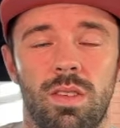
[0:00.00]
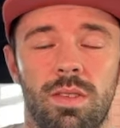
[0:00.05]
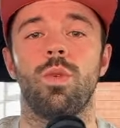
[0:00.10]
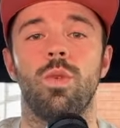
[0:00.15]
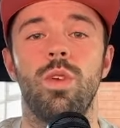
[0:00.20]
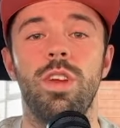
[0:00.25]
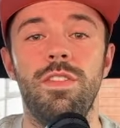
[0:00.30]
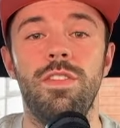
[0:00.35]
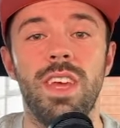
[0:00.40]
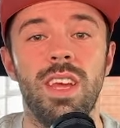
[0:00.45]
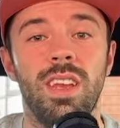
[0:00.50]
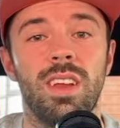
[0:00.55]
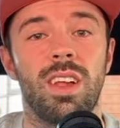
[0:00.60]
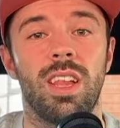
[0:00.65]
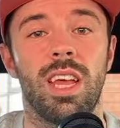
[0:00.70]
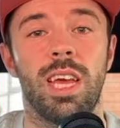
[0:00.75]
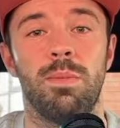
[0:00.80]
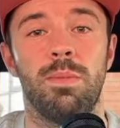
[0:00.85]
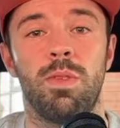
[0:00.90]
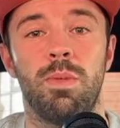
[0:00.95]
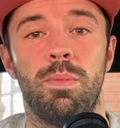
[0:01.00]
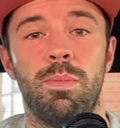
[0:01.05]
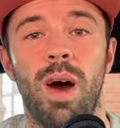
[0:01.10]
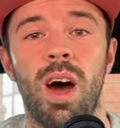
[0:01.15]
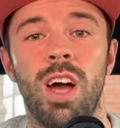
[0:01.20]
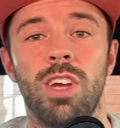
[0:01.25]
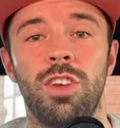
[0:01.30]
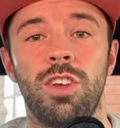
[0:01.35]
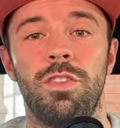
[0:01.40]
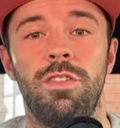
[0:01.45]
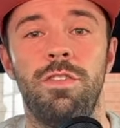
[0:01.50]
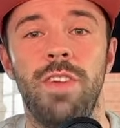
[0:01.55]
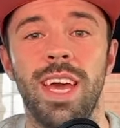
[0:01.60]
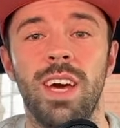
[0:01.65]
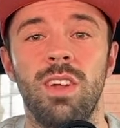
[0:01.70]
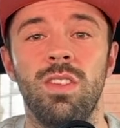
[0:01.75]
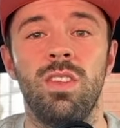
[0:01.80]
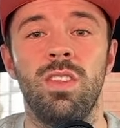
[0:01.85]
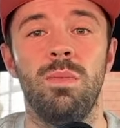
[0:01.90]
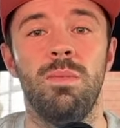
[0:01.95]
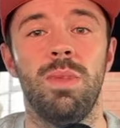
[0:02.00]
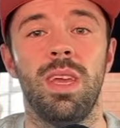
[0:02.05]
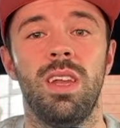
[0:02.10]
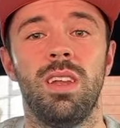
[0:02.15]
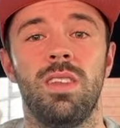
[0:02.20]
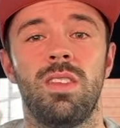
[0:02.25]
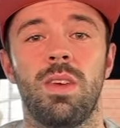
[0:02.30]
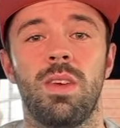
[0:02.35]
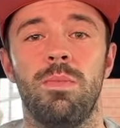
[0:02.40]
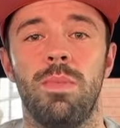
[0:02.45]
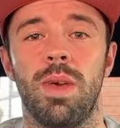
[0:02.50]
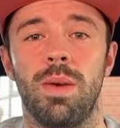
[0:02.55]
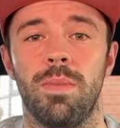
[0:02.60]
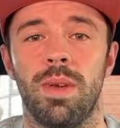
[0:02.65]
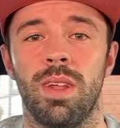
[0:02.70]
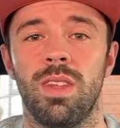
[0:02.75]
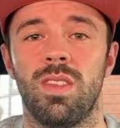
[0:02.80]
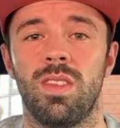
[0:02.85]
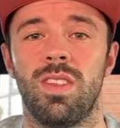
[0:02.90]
Rivian claims Bosch failed to meet its commitments,